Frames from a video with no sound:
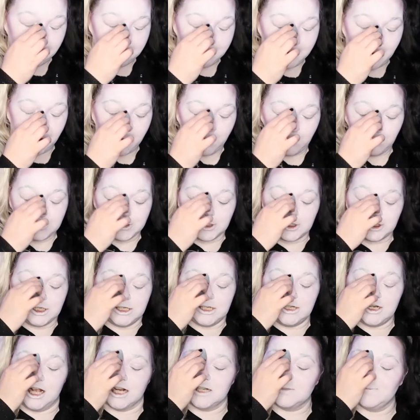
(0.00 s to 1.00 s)
But when
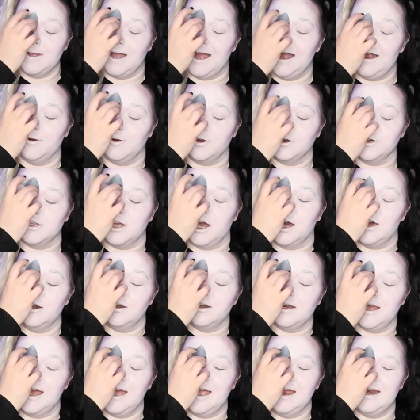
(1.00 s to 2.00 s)
she talks about how her
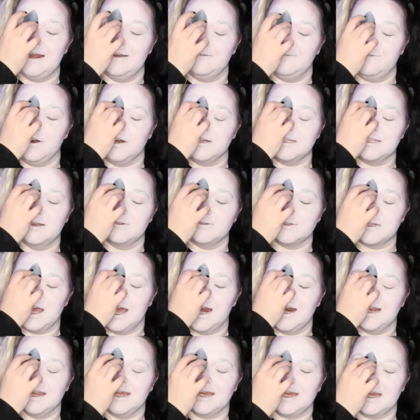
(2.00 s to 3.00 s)
daughter died, at first I was
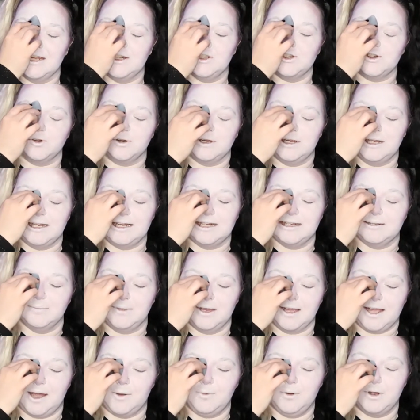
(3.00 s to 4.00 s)
kind of like intrigued. I'm
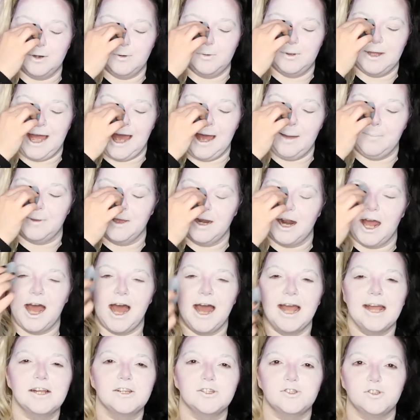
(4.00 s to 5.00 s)
like, I wonder what happened.
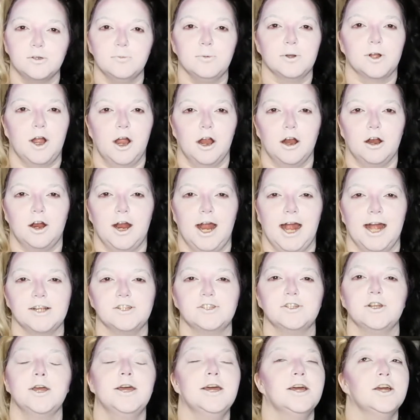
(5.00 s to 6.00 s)
I assume a car
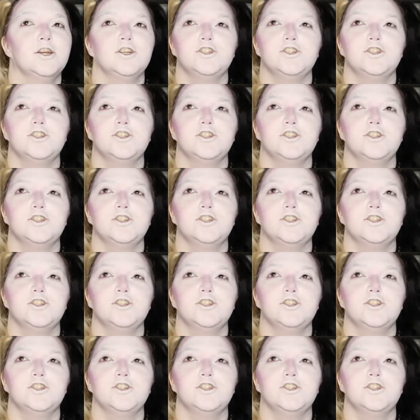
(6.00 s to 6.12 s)
crash.